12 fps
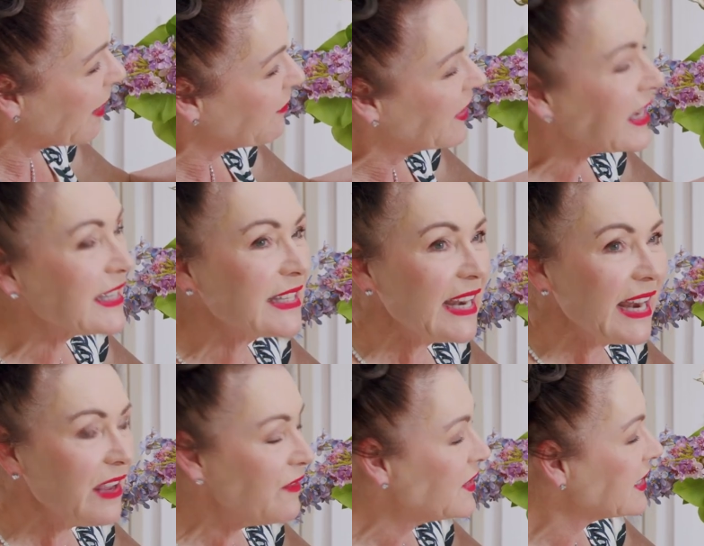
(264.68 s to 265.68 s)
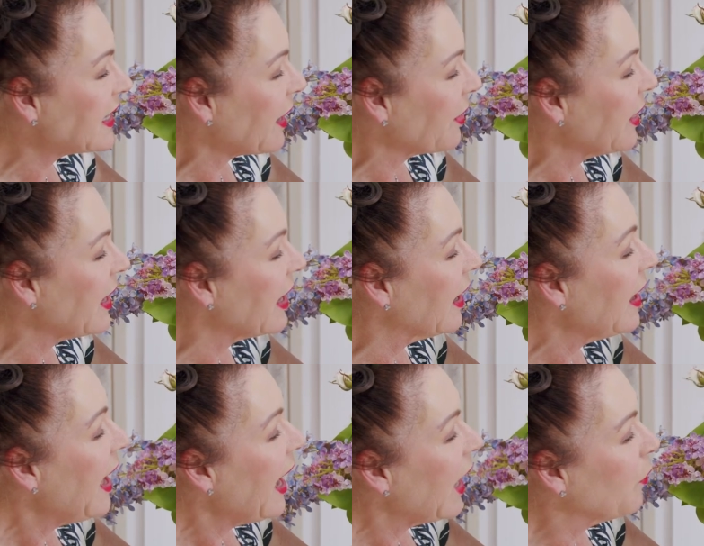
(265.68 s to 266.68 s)
have these leaves down there,
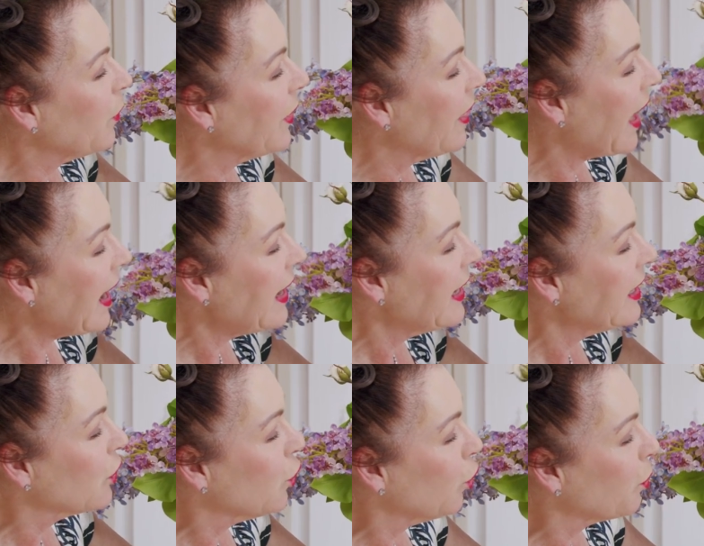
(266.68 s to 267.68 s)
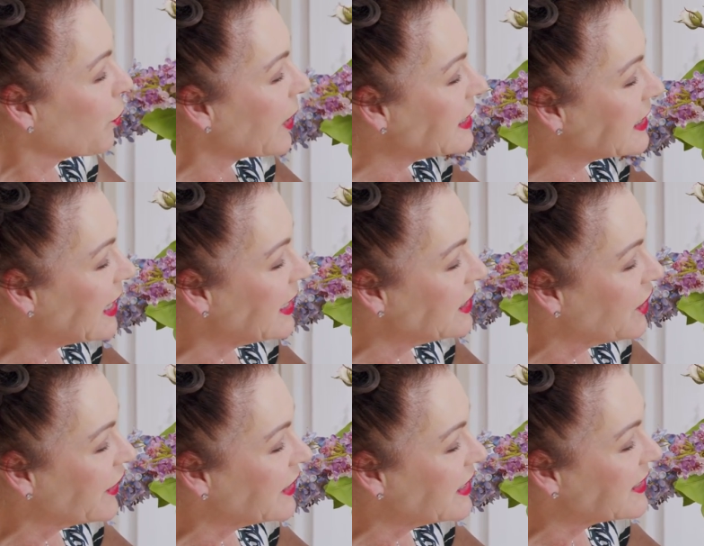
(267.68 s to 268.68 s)
and when they get incorporated into
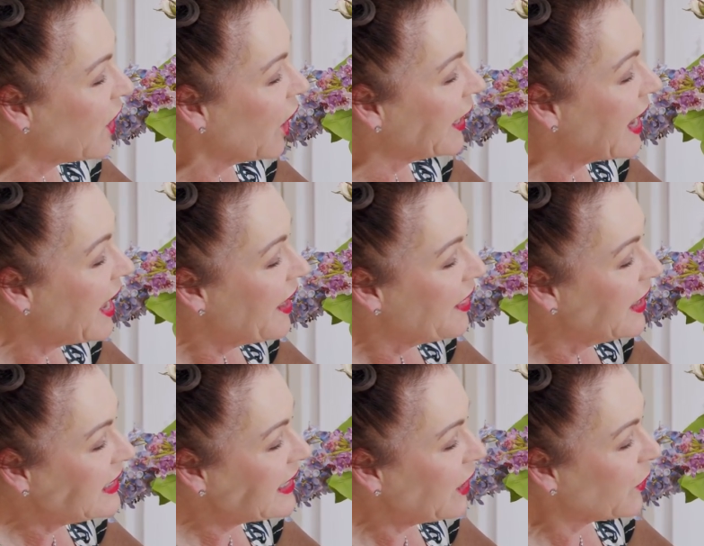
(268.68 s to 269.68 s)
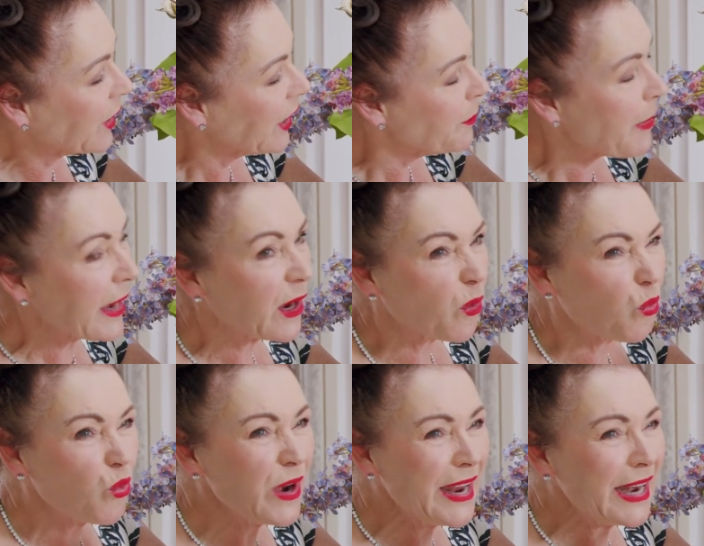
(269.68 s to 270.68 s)
the design, these here are going to make it
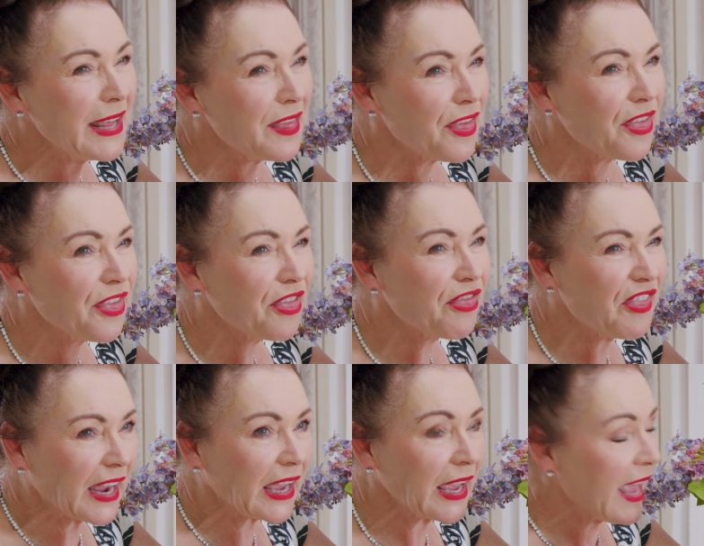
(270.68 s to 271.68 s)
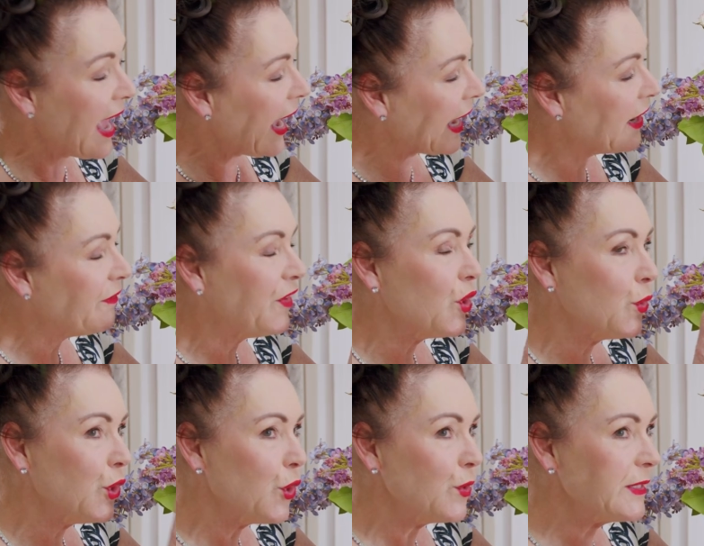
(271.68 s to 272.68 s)
really thick. And if you're
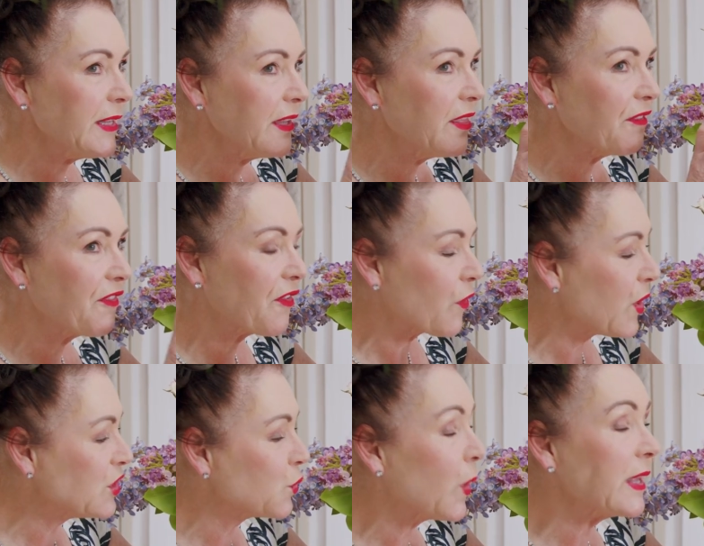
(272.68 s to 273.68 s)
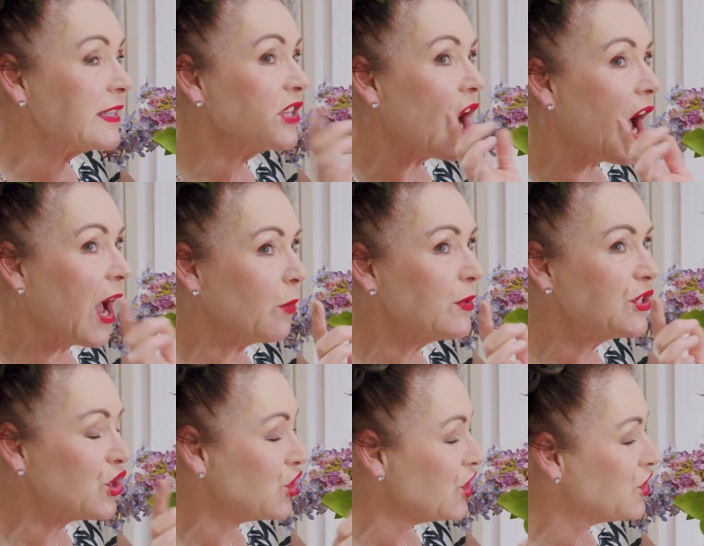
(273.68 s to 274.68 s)
using the fresh ones, I would
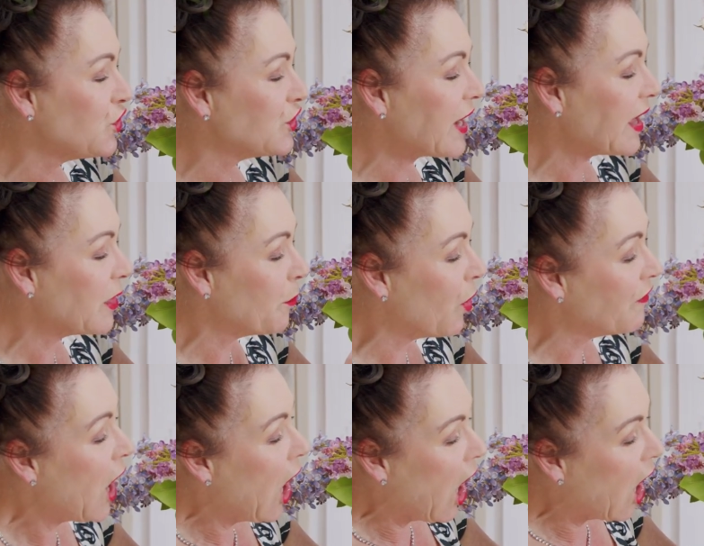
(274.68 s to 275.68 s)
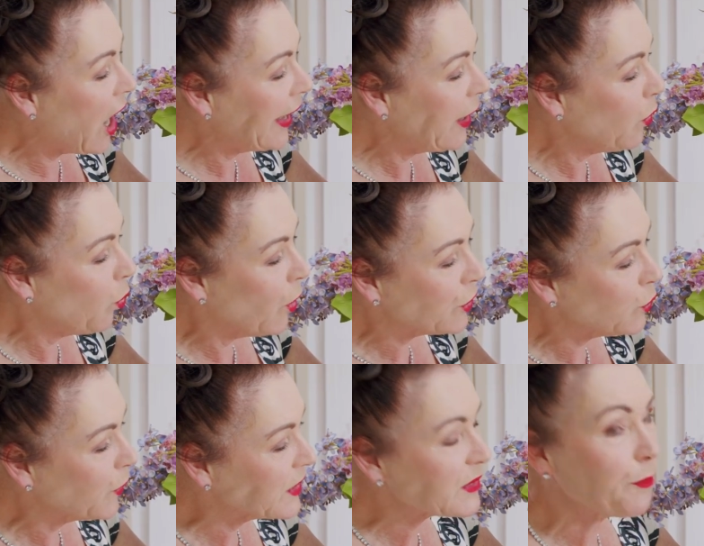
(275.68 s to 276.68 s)
suggest you take them off. I don't want
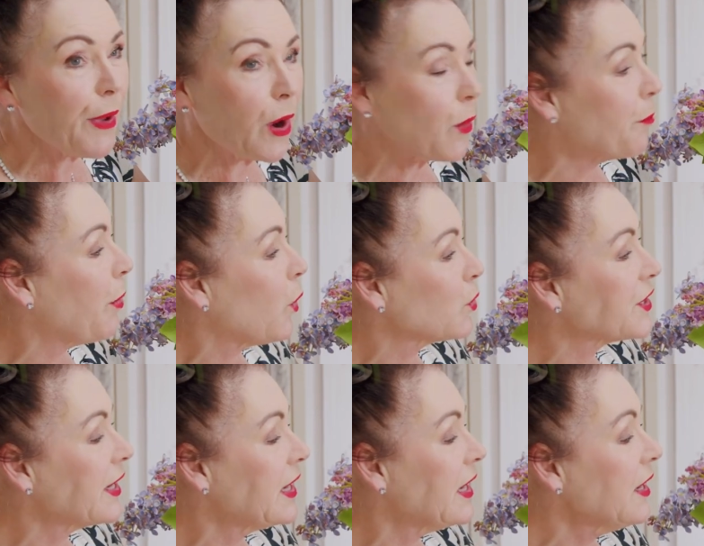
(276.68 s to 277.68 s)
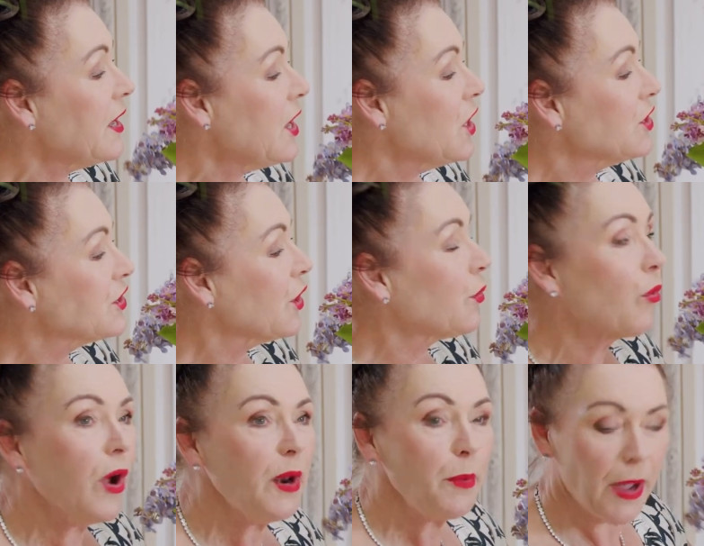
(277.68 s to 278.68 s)
all this bulk down here, so
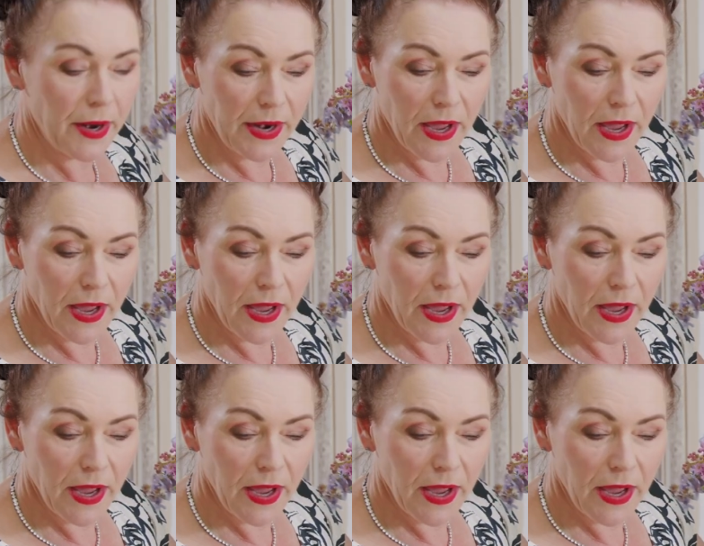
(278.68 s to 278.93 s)
right about